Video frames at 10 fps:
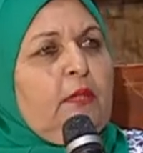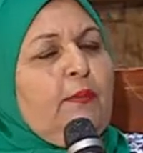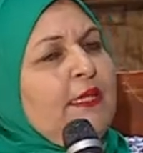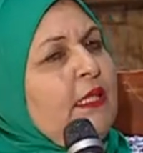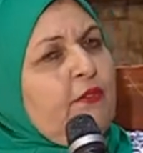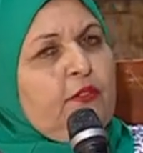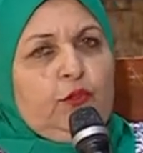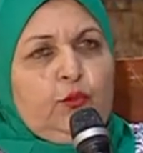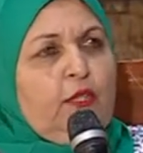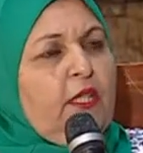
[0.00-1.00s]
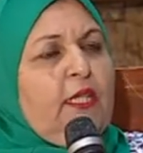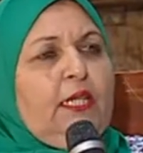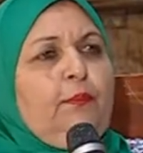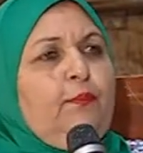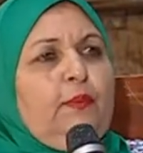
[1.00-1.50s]
but even to the
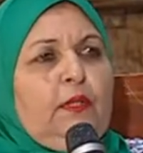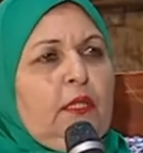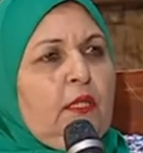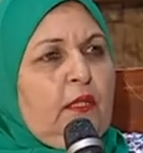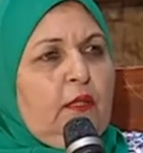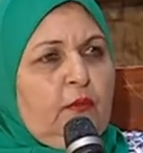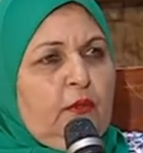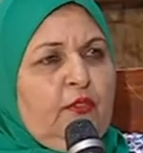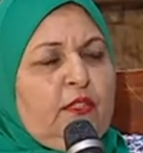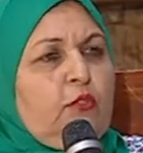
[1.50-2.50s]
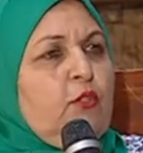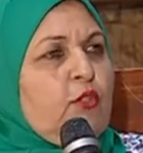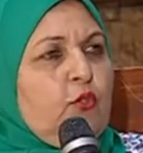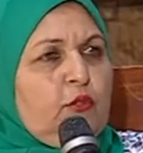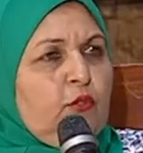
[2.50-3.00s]
Arab
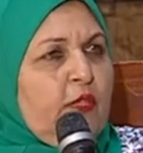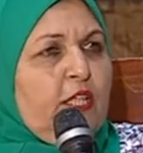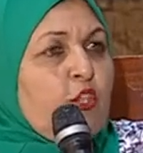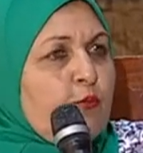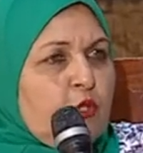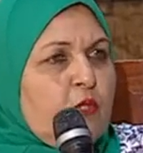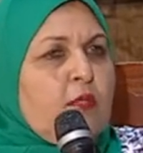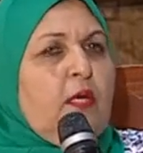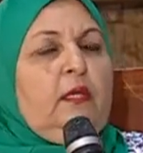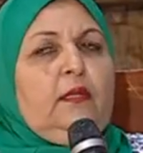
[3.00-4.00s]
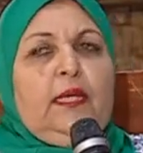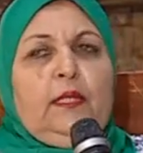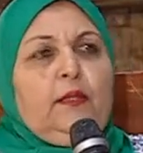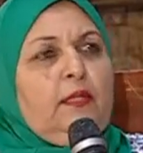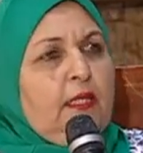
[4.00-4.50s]
visitors or to the Egyptians. They